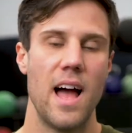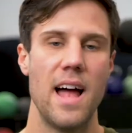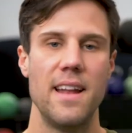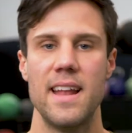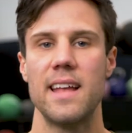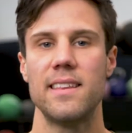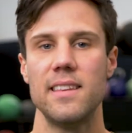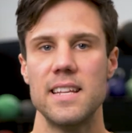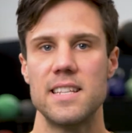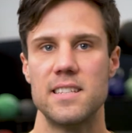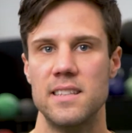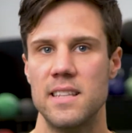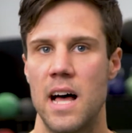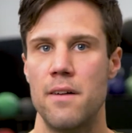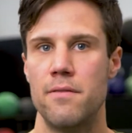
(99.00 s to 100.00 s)
And athletes
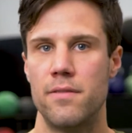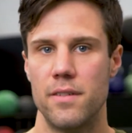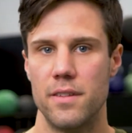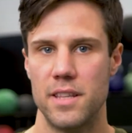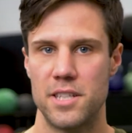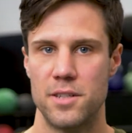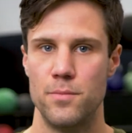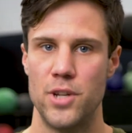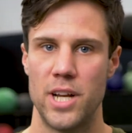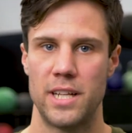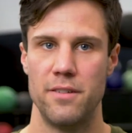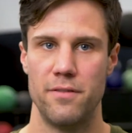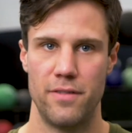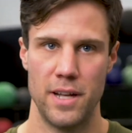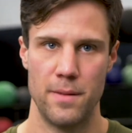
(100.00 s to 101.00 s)
love this
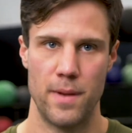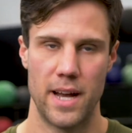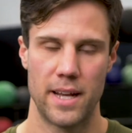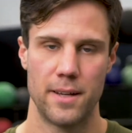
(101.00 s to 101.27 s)
objective feedback.